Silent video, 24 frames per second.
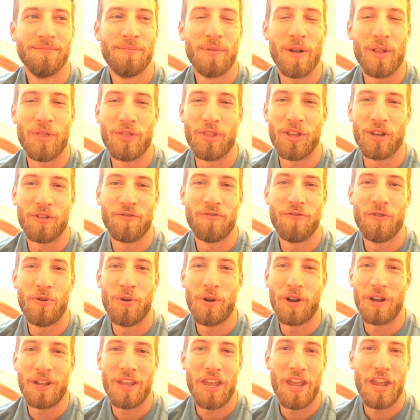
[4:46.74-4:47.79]
But the
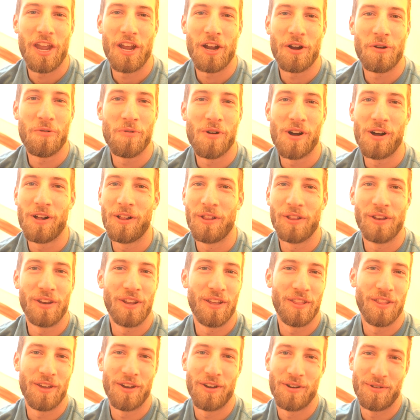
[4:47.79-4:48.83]
4K
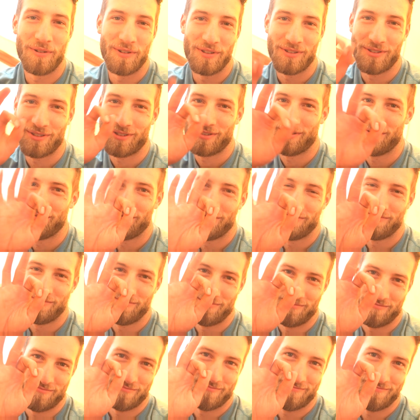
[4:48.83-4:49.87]
quality though is
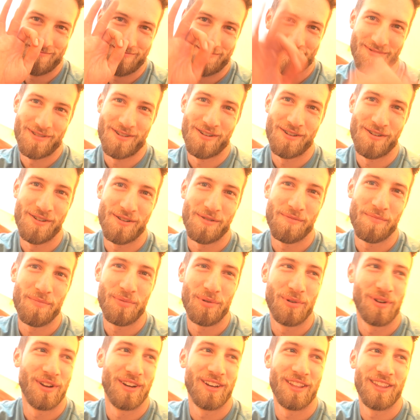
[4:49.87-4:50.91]
on
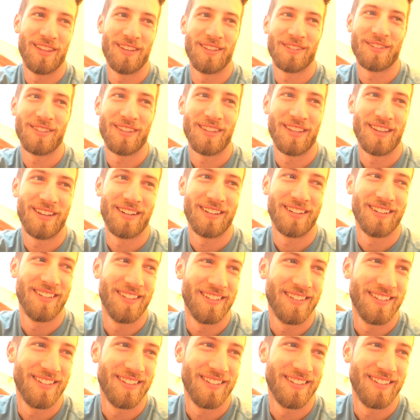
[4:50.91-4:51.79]
point of this thing.